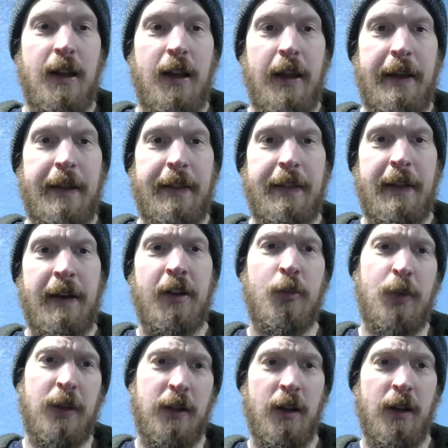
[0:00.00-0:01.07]
And that is
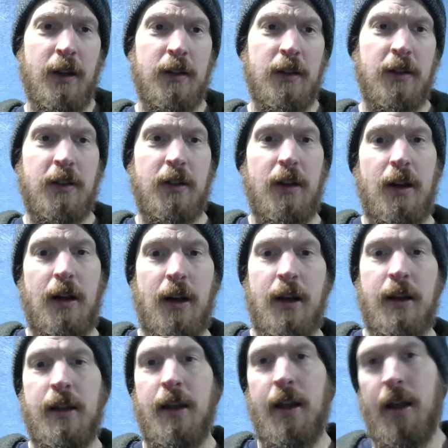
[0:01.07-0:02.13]
because
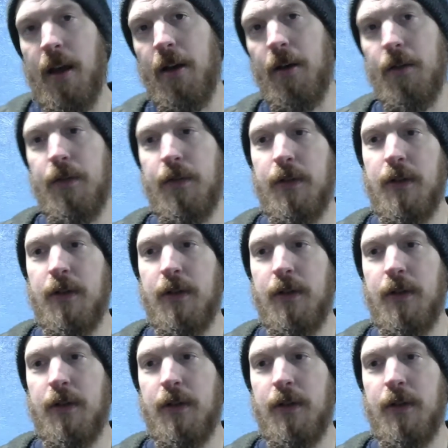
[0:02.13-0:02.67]
I have